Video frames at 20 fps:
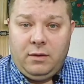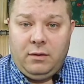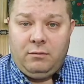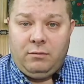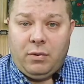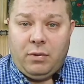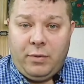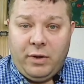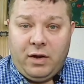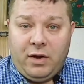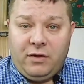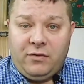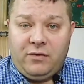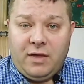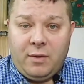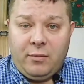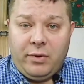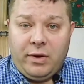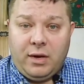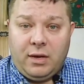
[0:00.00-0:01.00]
but because
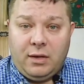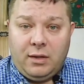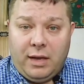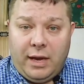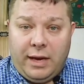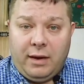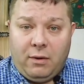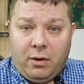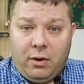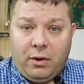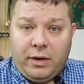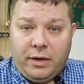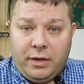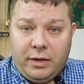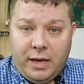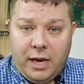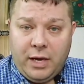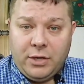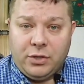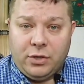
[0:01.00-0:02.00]
they bring a lighthearted
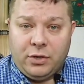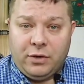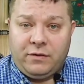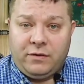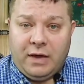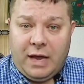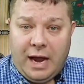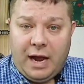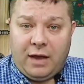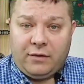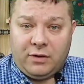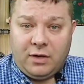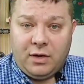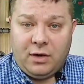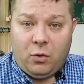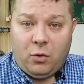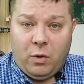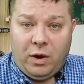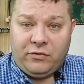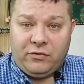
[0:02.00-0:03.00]
nature to asking
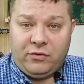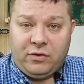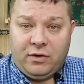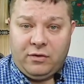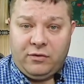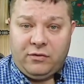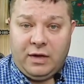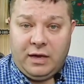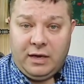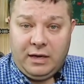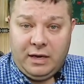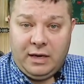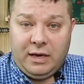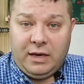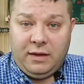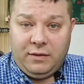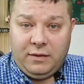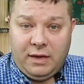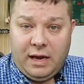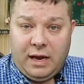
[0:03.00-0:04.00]
questions and
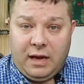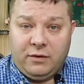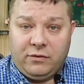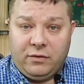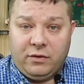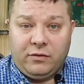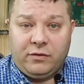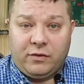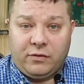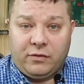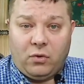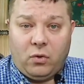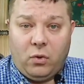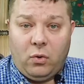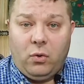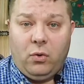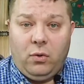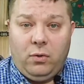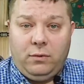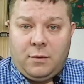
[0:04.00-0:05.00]
getting the answers as a
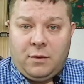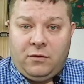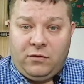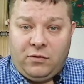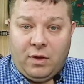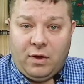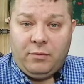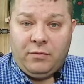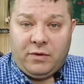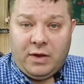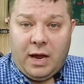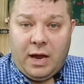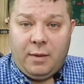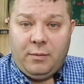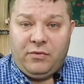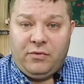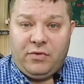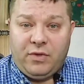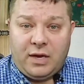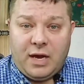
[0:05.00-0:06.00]
whole.
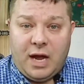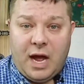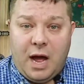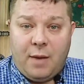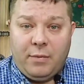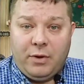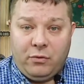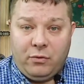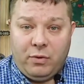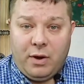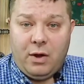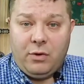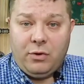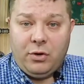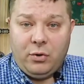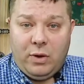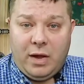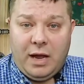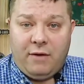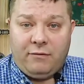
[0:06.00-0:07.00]
Sometimes the common
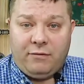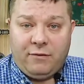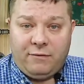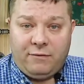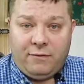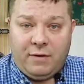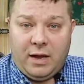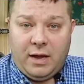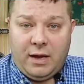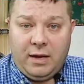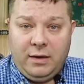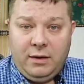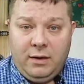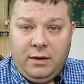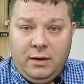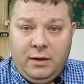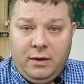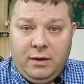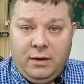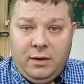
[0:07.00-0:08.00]
ground you have to find
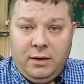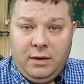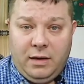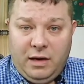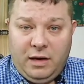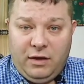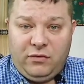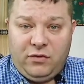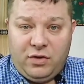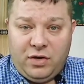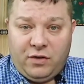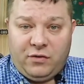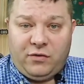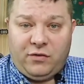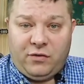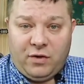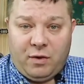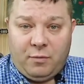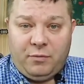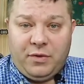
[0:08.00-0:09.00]
is
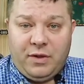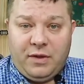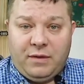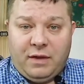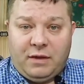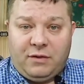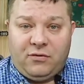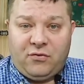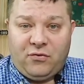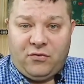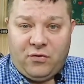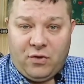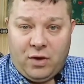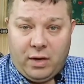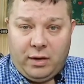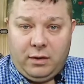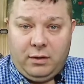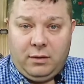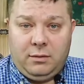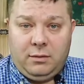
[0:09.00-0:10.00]
just something that's
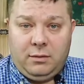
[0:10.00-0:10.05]
fun.